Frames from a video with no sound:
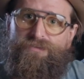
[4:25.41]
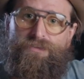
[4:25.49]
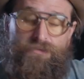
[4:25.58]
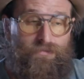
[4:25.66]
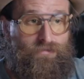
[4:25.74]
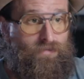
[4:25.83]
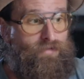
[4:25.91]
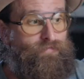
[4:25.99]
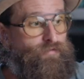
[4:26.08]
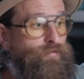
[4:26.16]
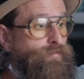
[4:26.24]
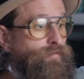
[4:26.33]
Because
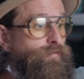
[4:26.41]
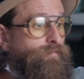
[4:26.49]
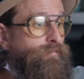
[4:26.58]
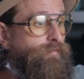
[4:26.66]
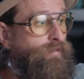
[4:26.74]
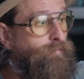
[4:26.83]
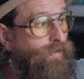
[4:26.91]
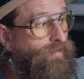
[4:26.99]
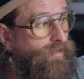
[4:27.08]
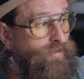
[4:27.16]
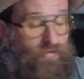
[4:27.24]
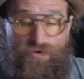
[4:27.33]
if you're a
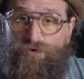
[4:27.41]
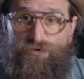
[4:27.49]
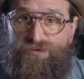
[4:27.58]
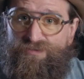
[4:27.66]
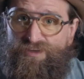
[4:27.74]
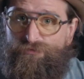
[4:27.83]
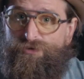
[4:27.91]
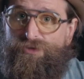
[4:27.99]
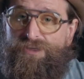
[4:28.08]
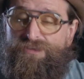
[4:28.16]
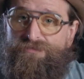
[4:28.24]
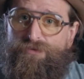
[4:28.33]
parent, you know what it's like when your
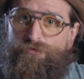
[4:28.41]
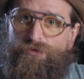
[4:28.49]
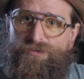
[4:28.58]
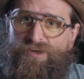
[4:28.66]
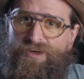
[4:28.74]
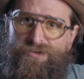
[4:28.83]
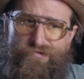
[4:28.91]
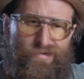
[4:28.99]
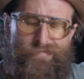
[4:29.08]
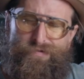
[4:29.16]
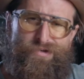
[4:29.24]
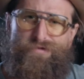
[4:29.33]
kids get really
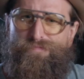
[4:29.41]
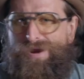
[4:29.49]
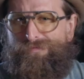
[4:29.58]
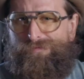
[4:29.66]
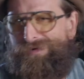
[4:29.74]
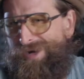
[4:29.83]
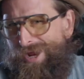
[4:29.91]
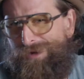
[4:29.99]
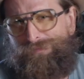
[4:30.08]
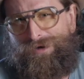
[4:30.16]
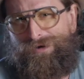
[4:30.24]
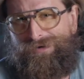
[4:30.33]
dehydrated. But you're probably not a
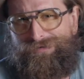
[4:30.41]
parent.